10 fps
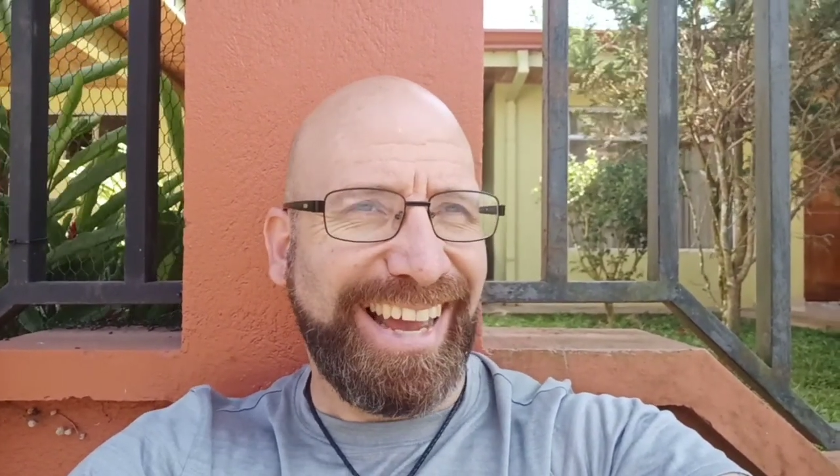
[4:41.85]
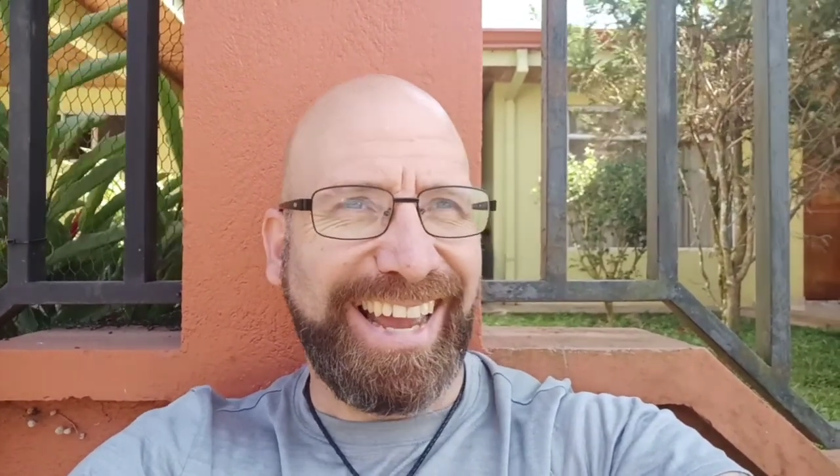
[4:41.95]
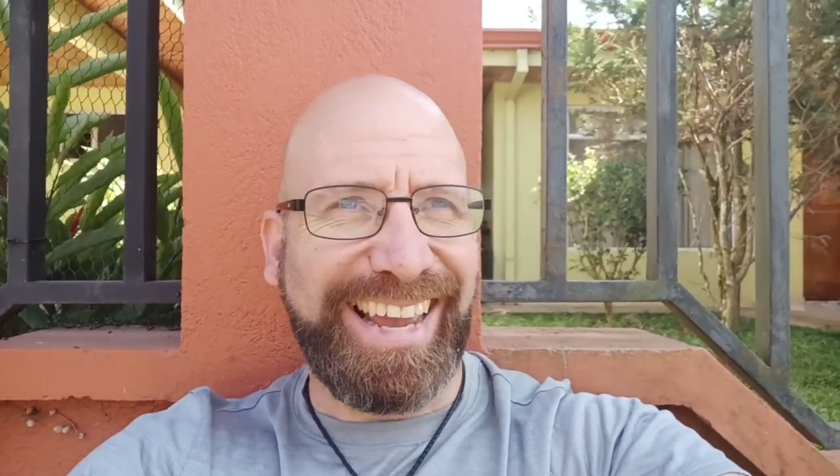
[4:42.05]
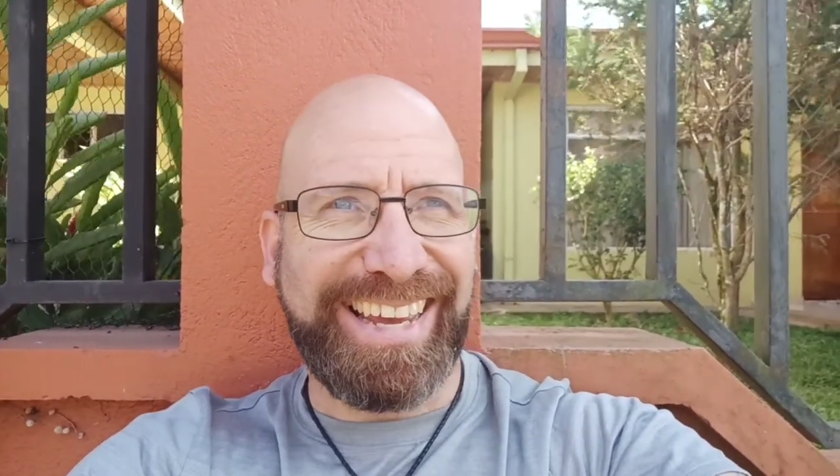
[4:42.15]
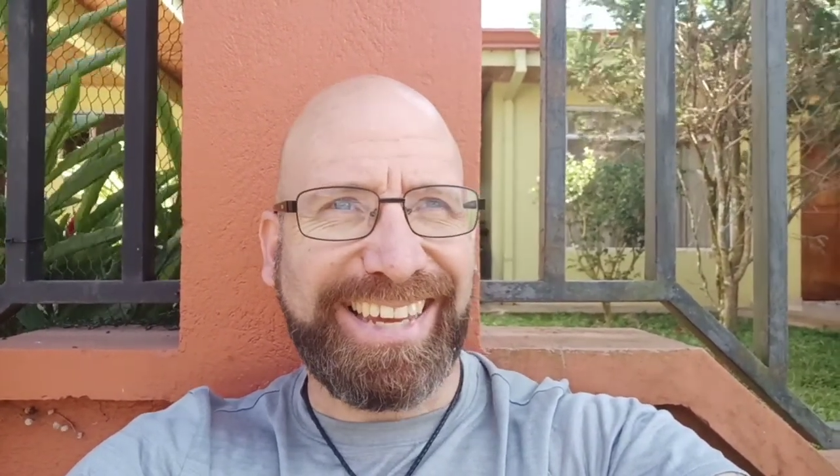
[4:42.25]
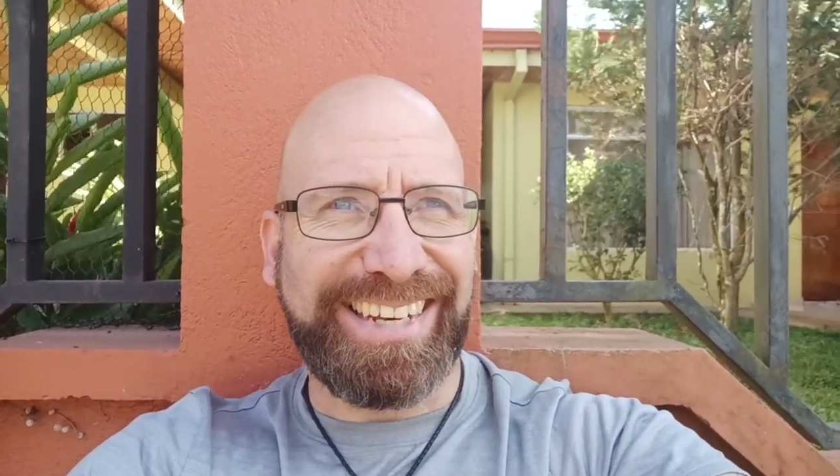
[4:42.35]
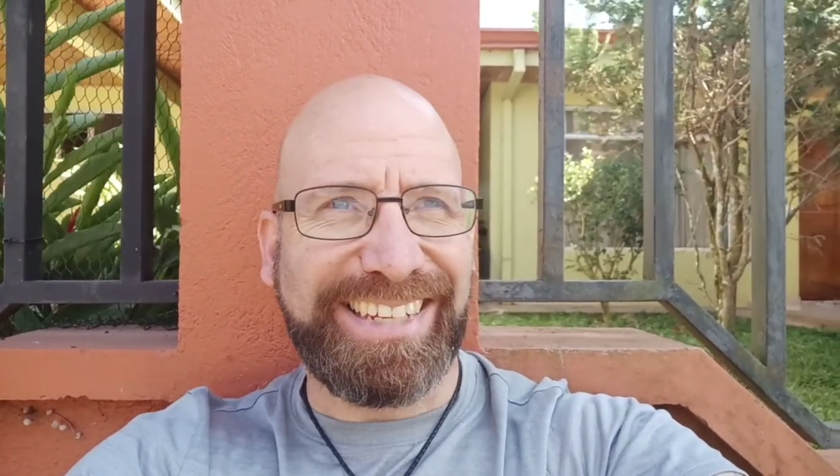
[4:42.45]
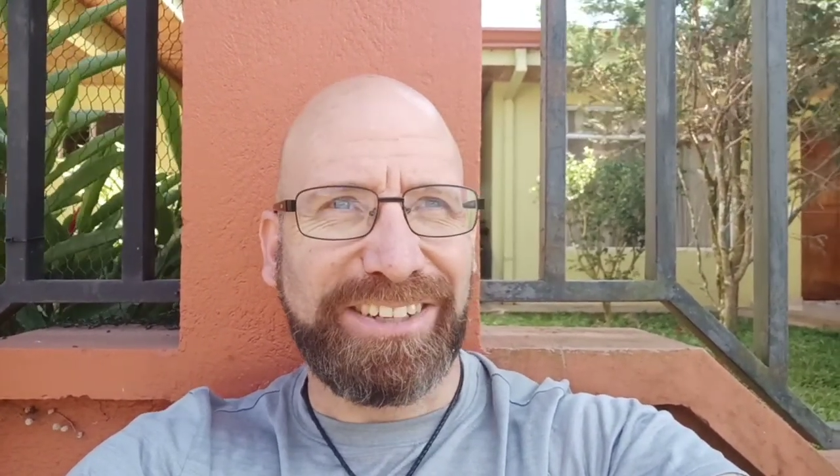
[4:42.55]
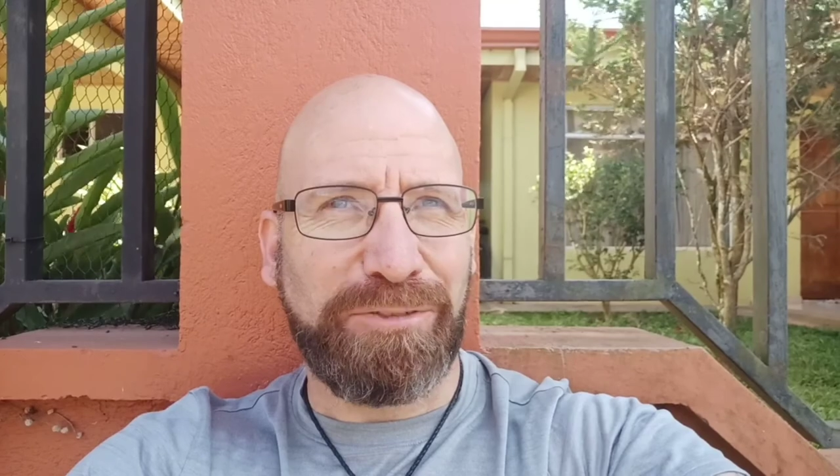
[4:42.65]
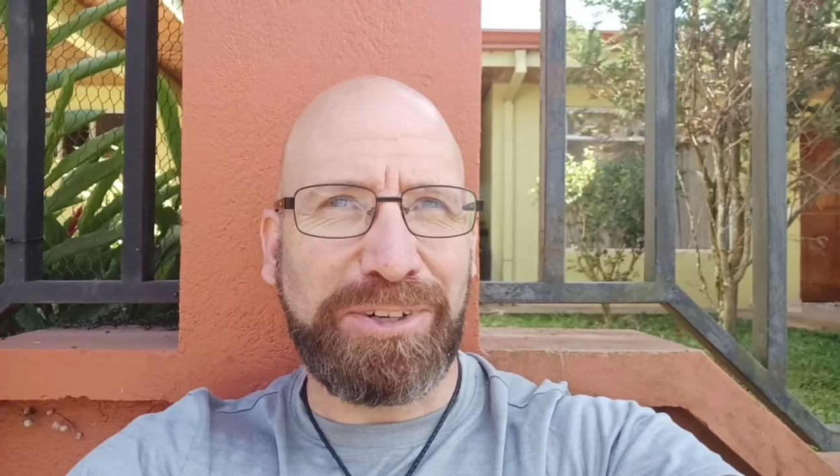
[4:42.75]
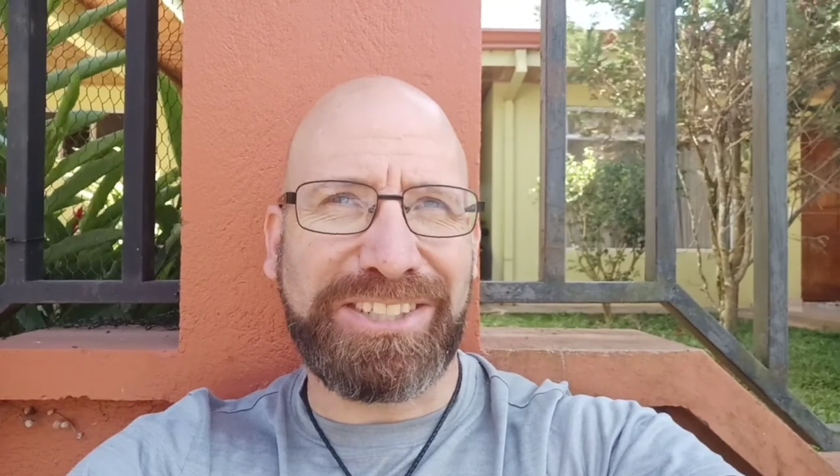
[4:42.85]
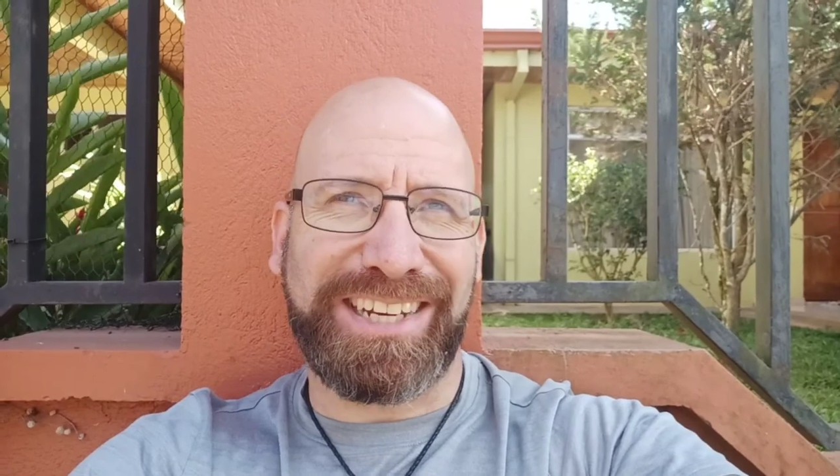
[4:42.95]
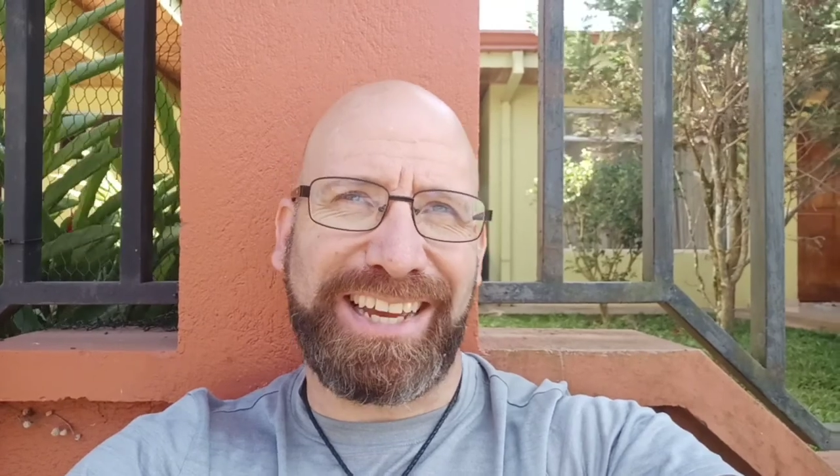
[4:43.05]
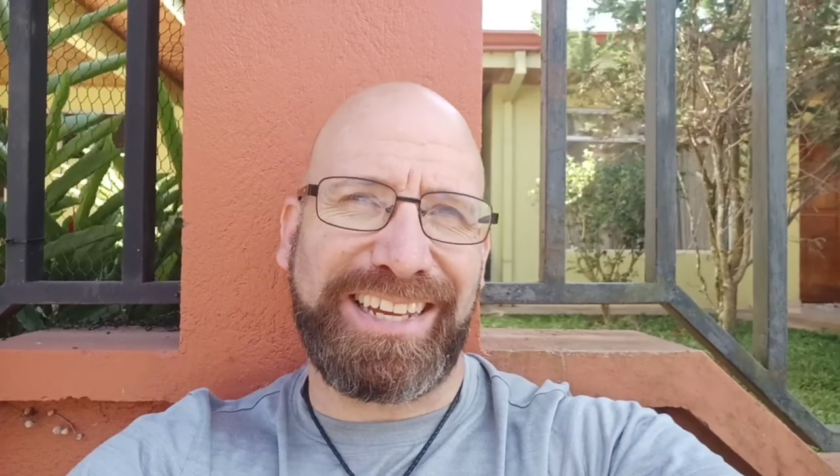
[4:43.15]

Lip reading: And which